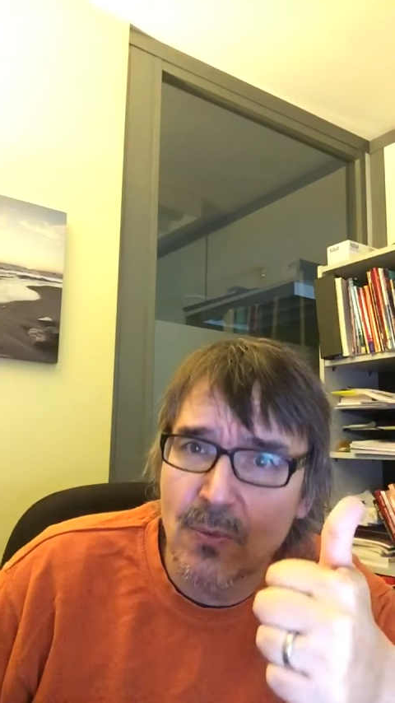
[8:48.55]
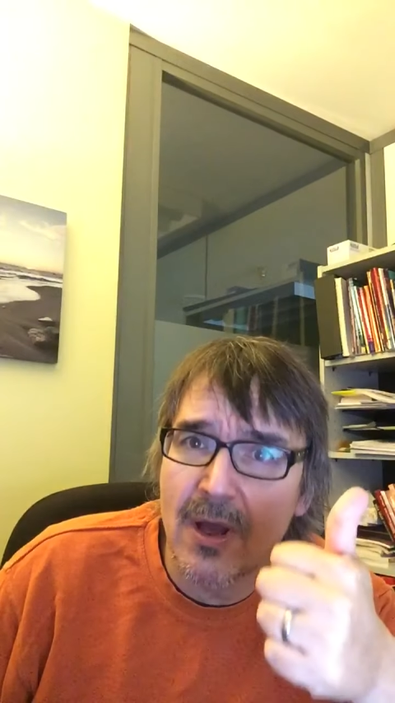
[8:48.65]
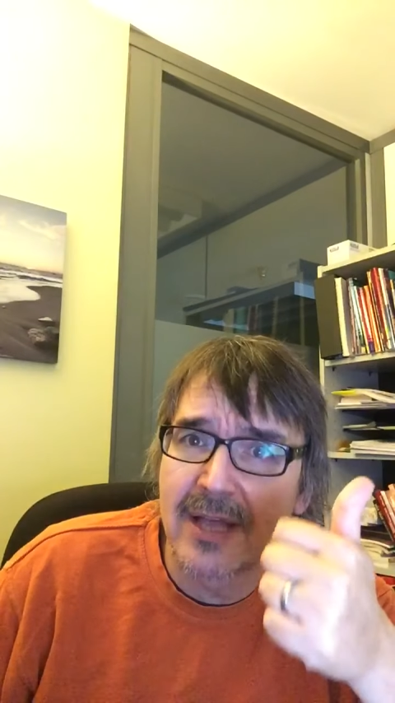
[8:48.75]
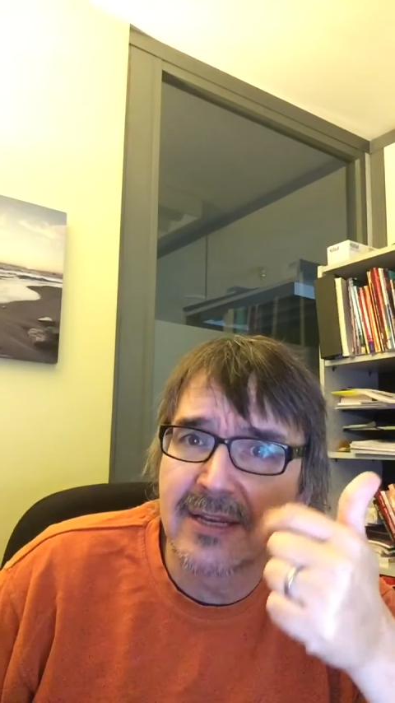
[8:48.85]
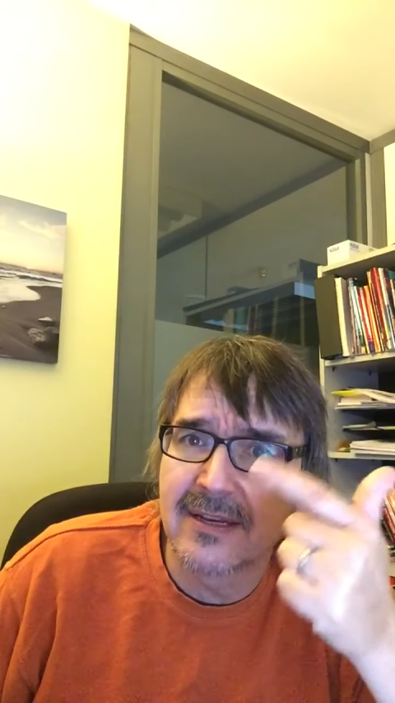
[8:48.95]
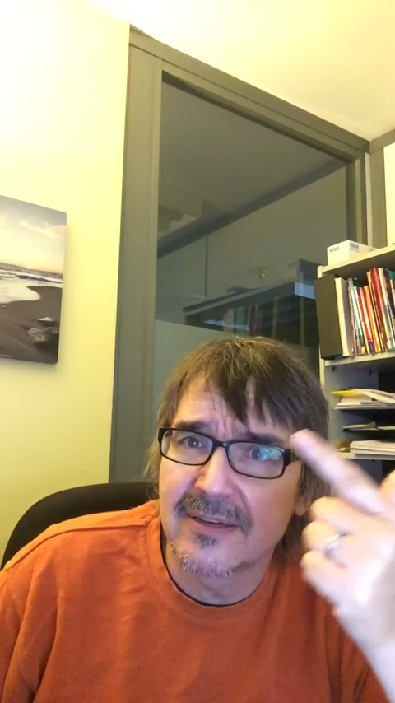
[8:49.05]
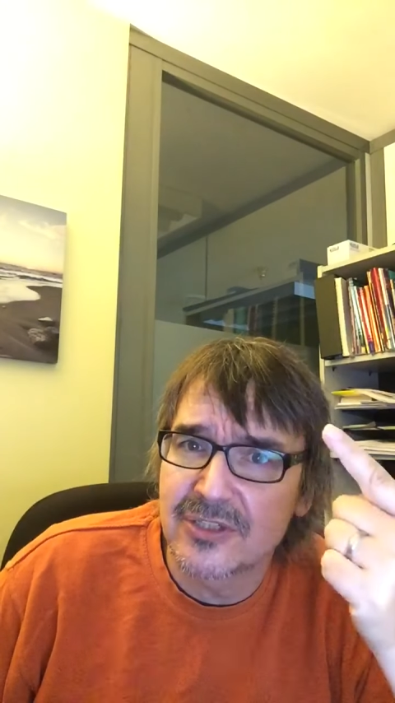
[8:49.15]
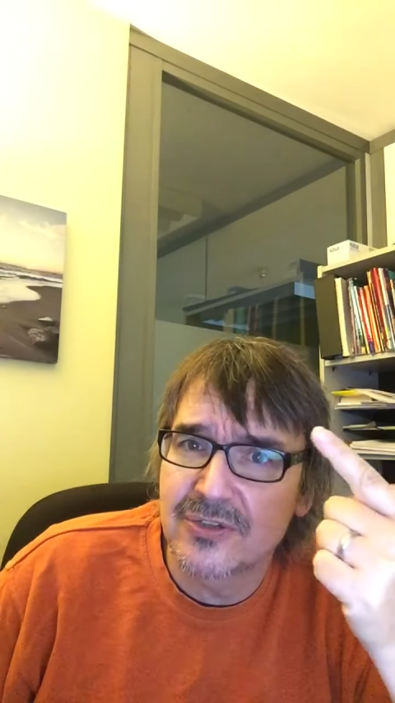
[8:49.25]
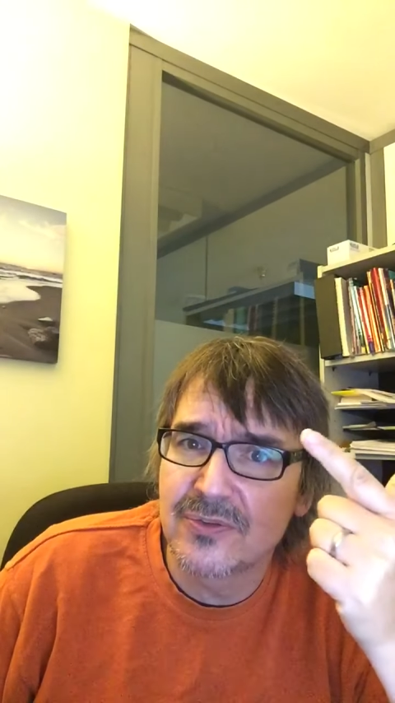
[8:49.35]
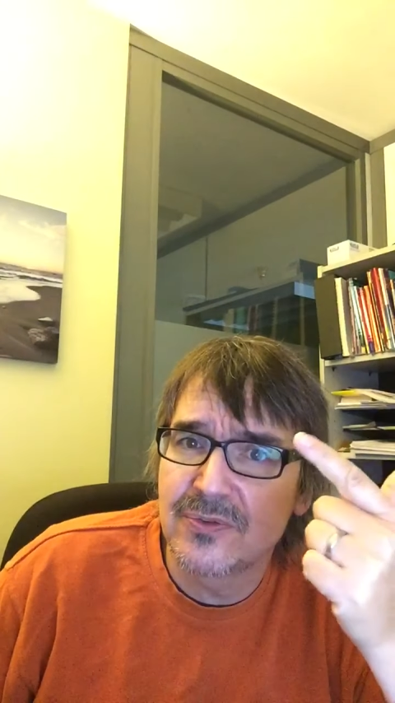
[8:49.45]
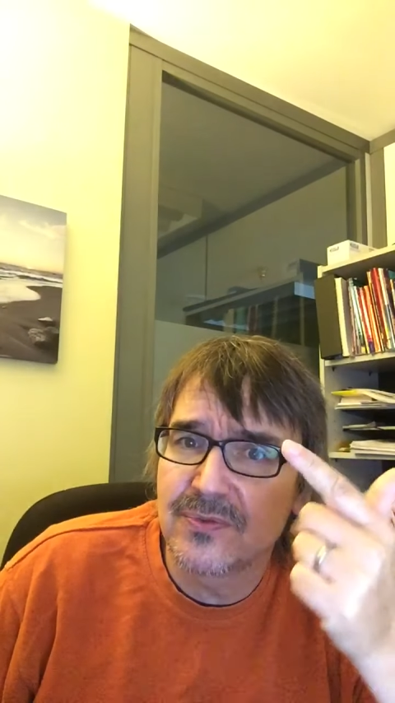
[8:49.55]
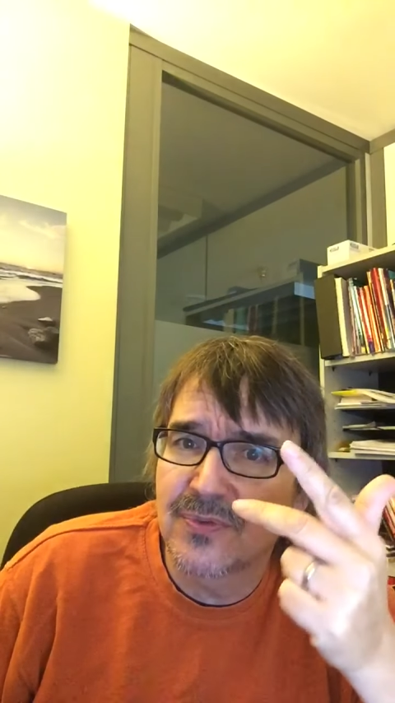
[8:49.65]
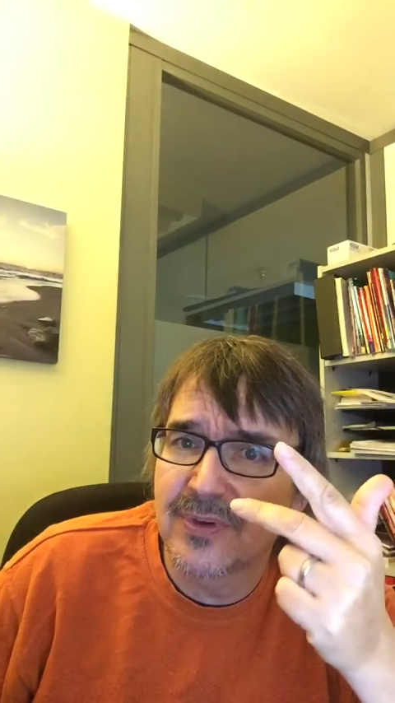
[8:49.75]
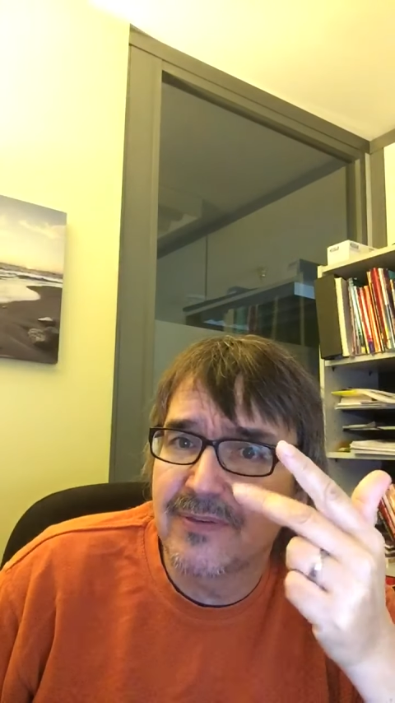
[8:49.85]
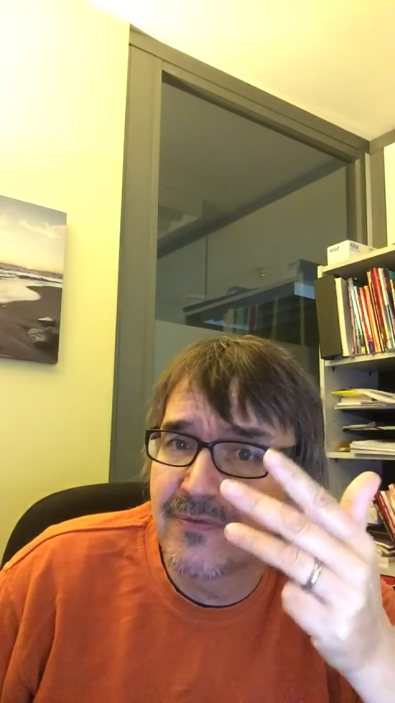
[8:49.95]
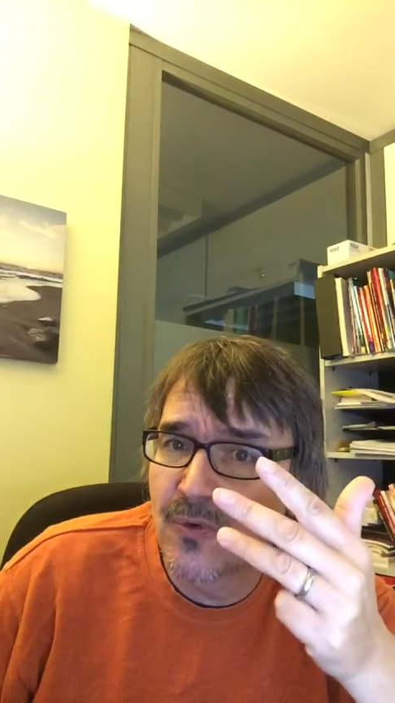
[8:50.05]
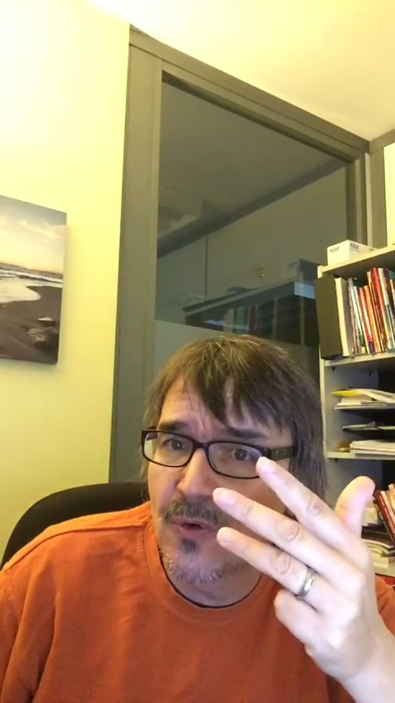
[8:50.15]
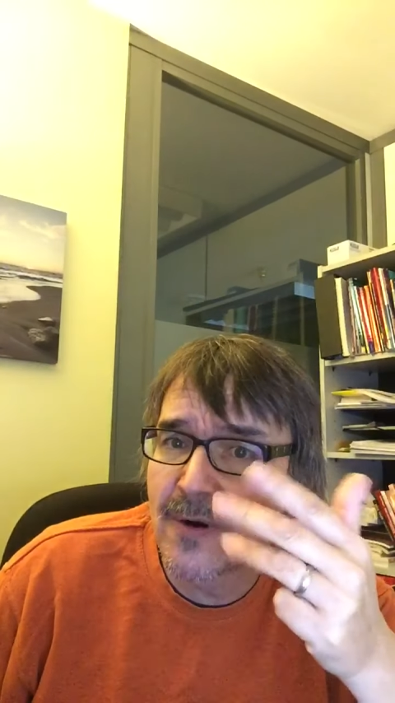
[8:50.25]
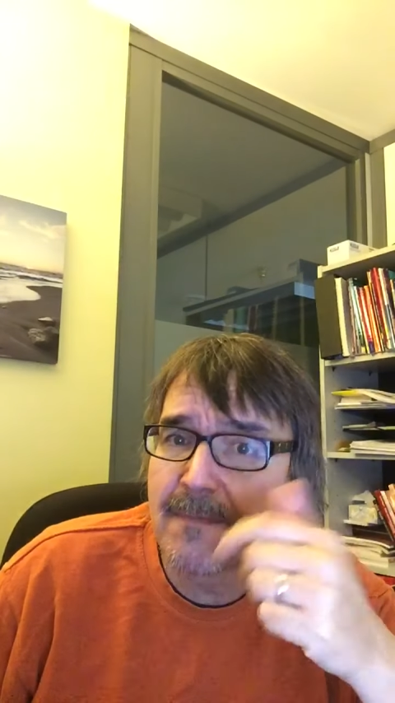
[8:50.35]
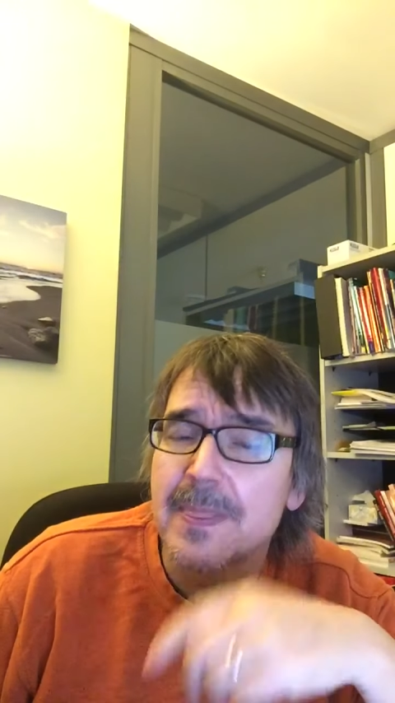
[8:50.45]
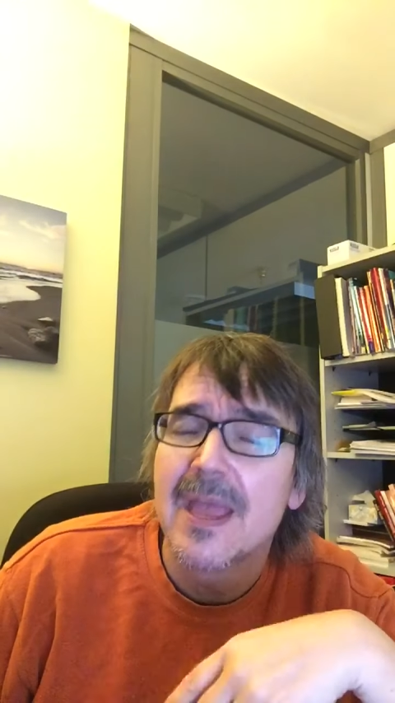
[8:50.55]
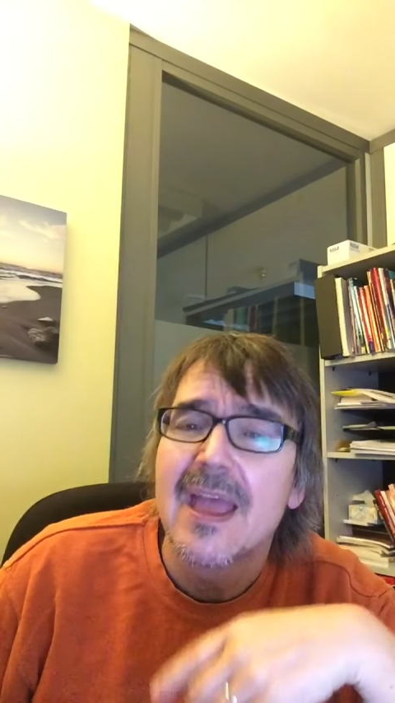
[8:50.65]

1, 2, 3, 4.